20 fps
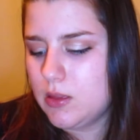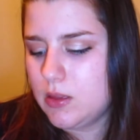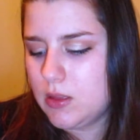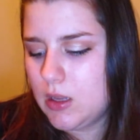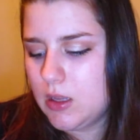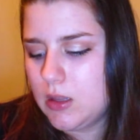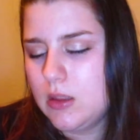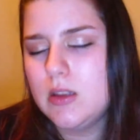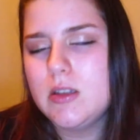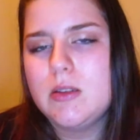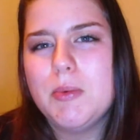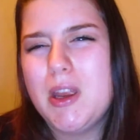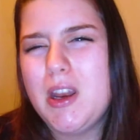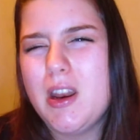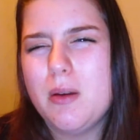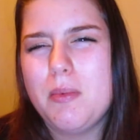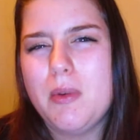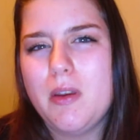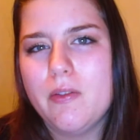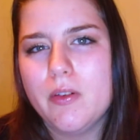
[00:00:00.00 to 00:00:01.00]
then this might
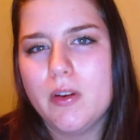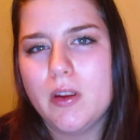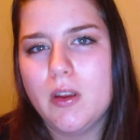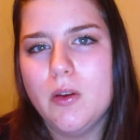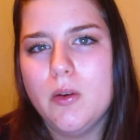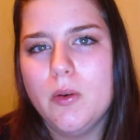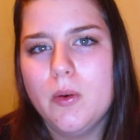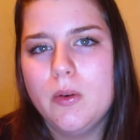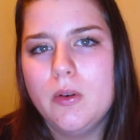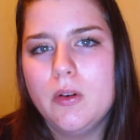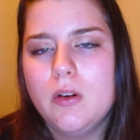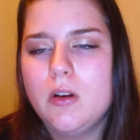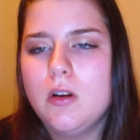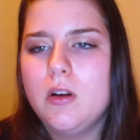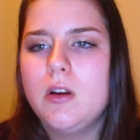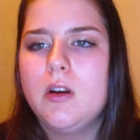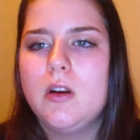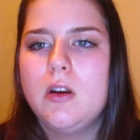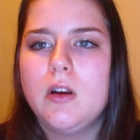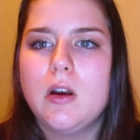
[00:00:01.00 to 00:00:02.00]
not be for you.
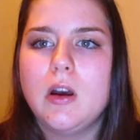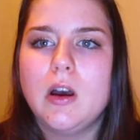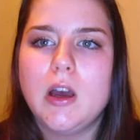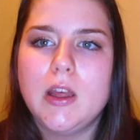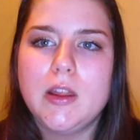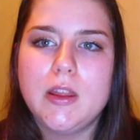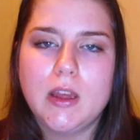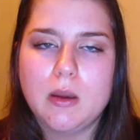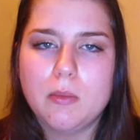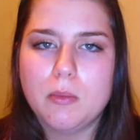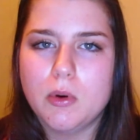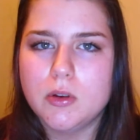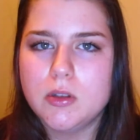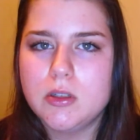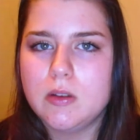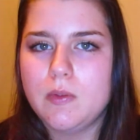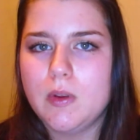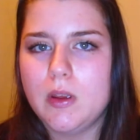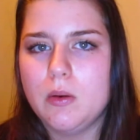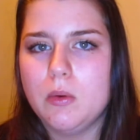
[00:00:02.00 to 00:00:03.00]
I think
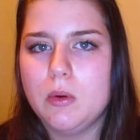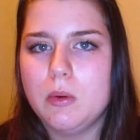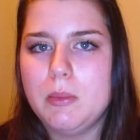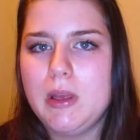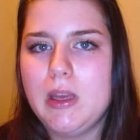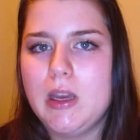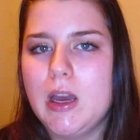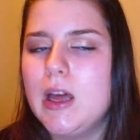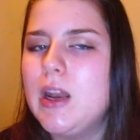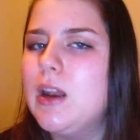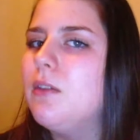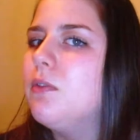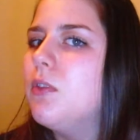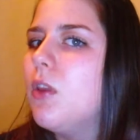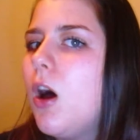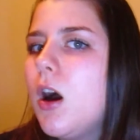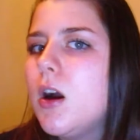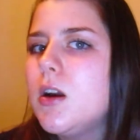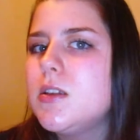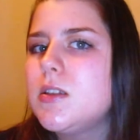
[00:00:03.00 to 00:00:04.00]
most of it will be kind of
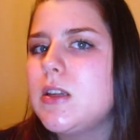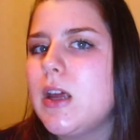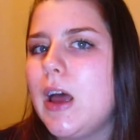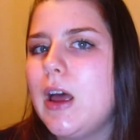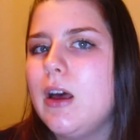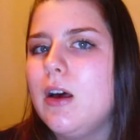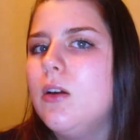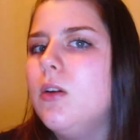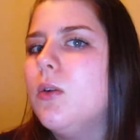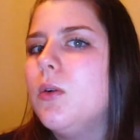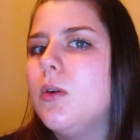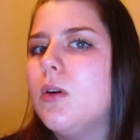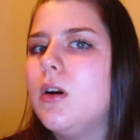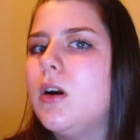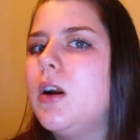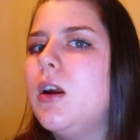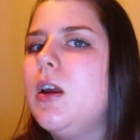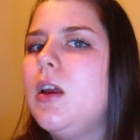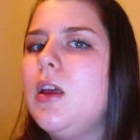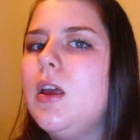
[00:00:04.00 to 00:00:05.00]
vlog style, or
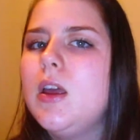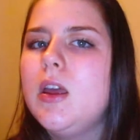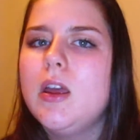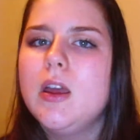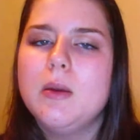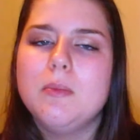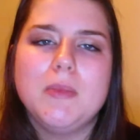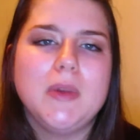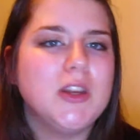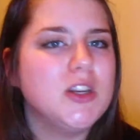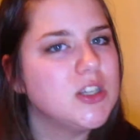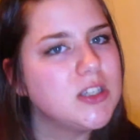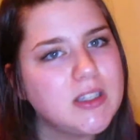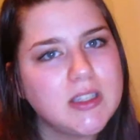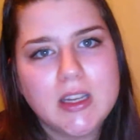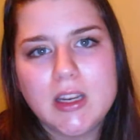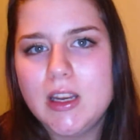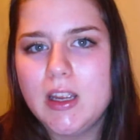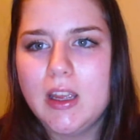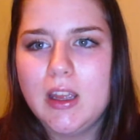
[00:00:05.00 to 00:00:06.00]
me just
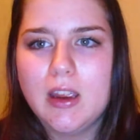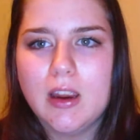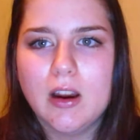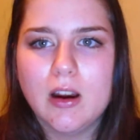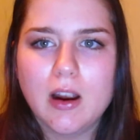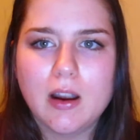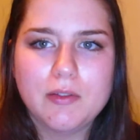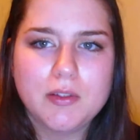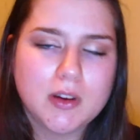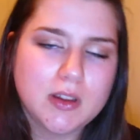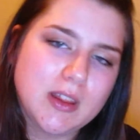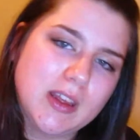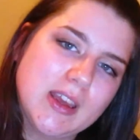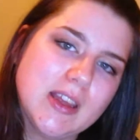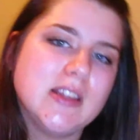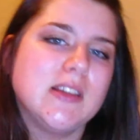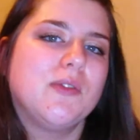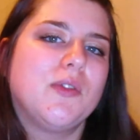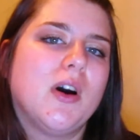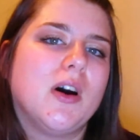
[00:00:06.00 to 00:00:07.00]
sitting here after the
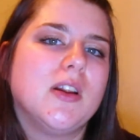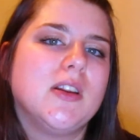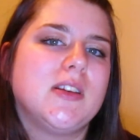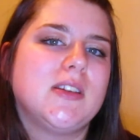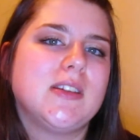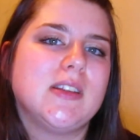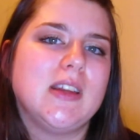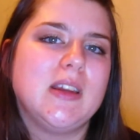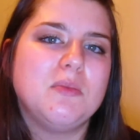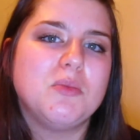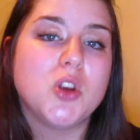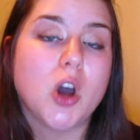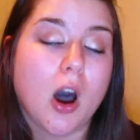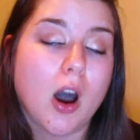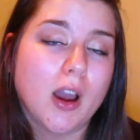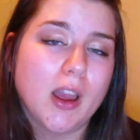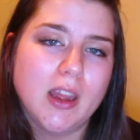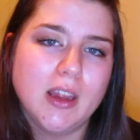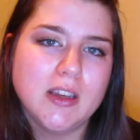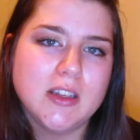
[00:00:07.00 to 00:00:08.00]
kids have gone to sleep
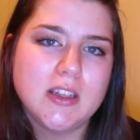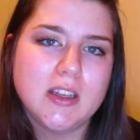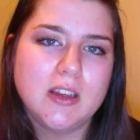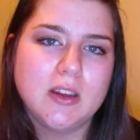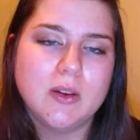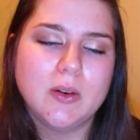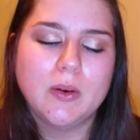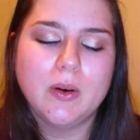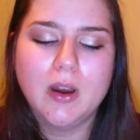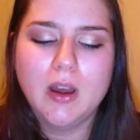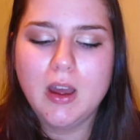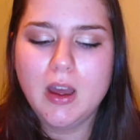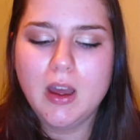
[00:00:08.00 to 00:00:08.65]
talking to you,